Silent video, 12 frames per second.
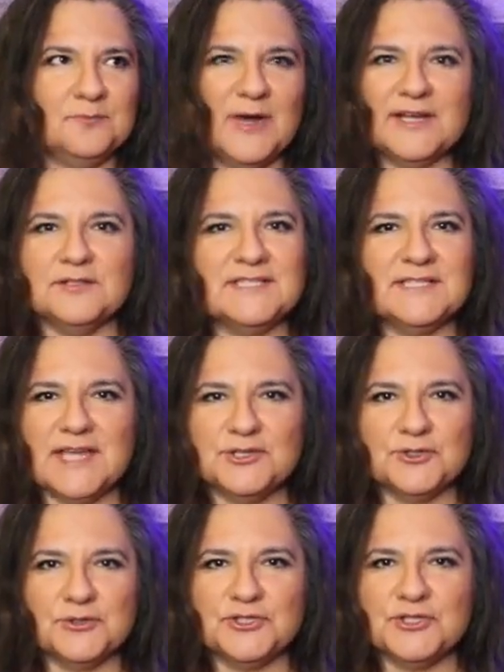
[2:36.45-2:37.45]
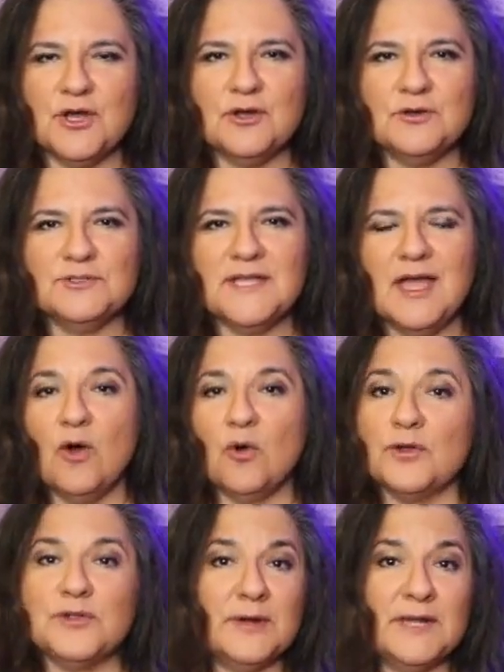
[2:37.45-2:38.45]
regularly scheduled shows
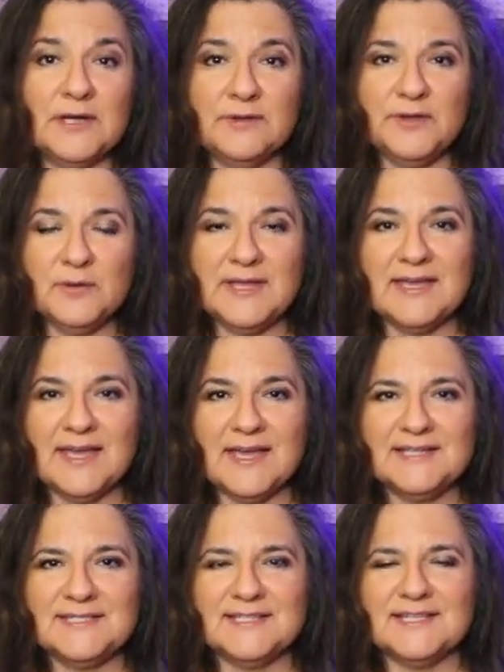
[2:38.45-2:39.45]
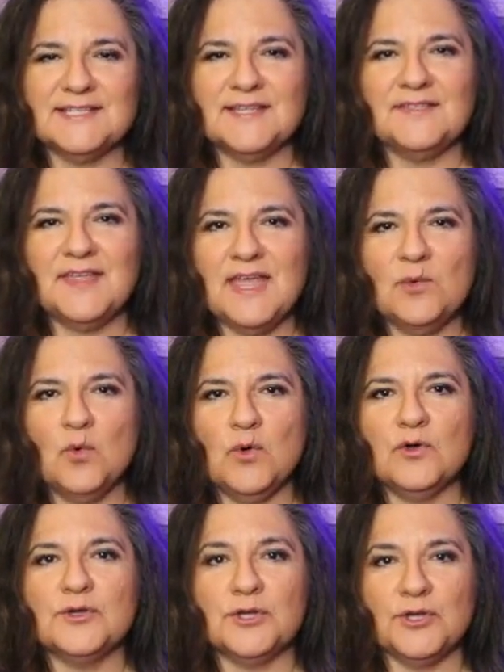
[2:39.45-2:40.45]
or they're interviewing guests is that they
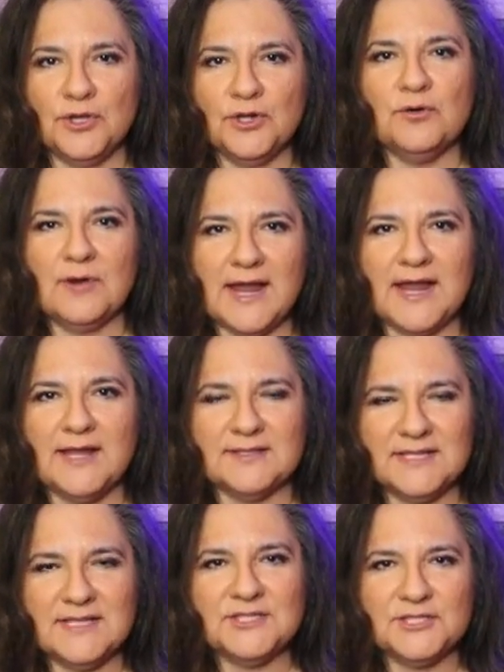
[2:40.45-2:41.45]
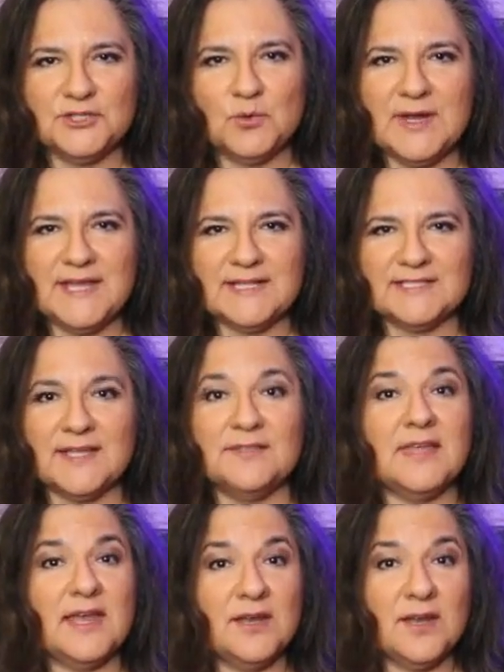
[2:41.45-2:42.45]
will curate these tweets that
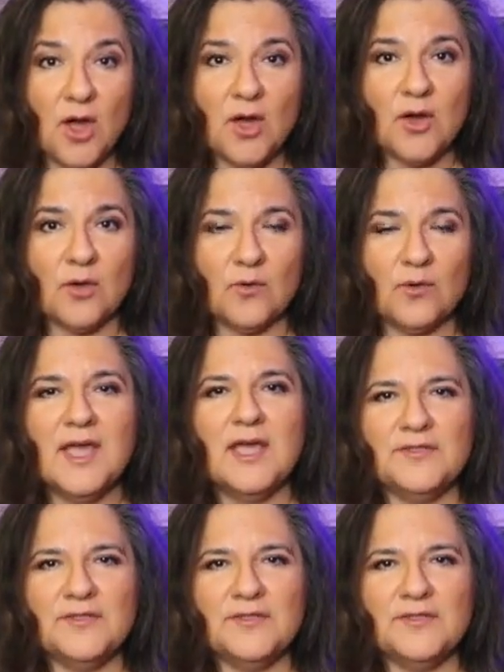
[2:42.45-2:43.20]
they know